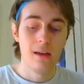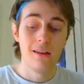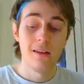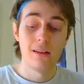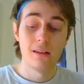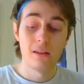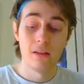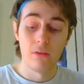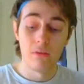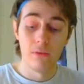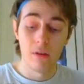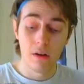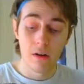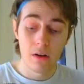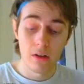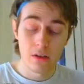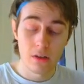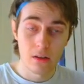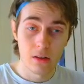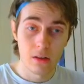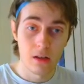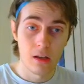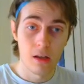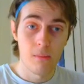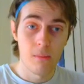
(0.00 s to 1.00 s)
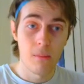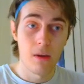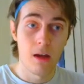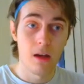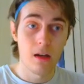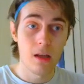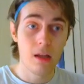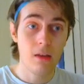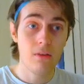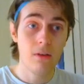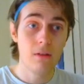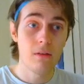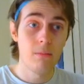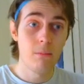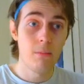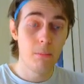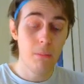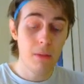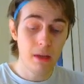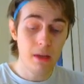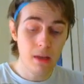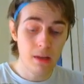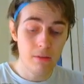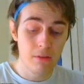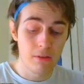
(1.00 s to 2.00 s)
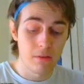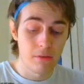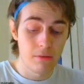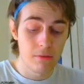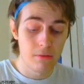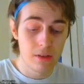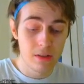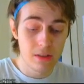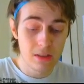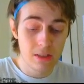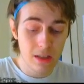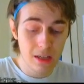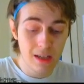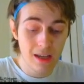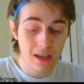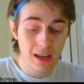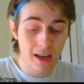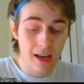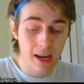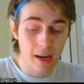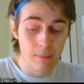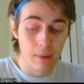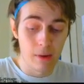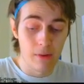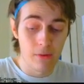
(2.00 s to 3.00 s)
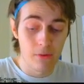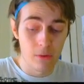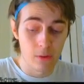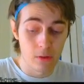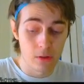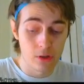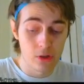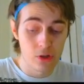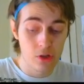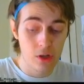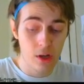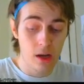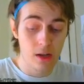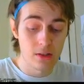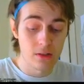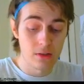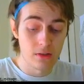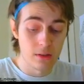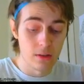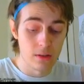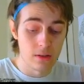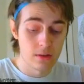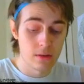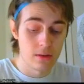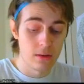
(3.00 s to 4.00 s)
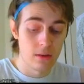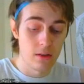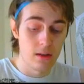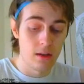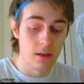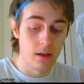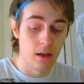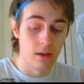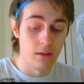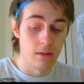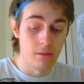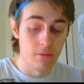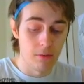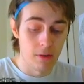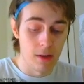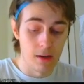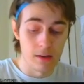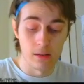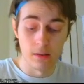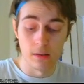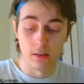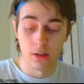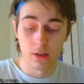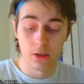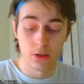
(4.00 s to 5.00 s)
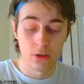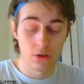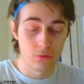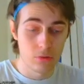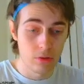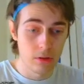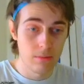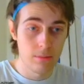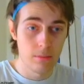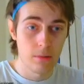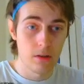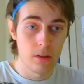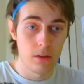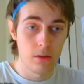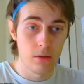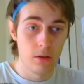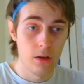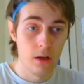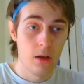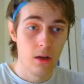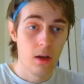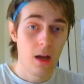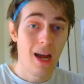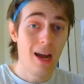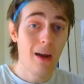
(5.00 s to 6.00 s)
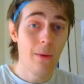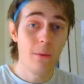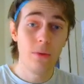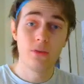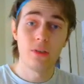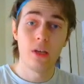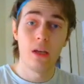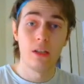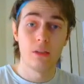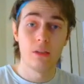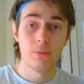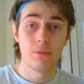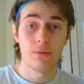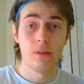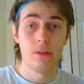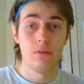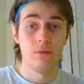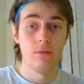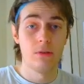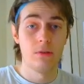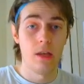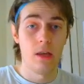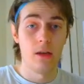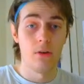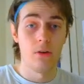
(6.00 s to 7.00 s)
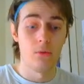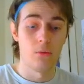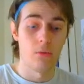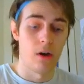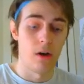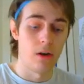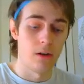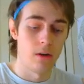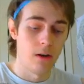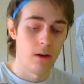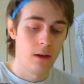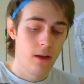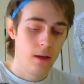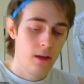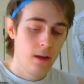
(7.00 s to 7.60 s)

It's very slim, and even seeing a guy on my first GA since the event is extremely, I would say it's pretty dang rare.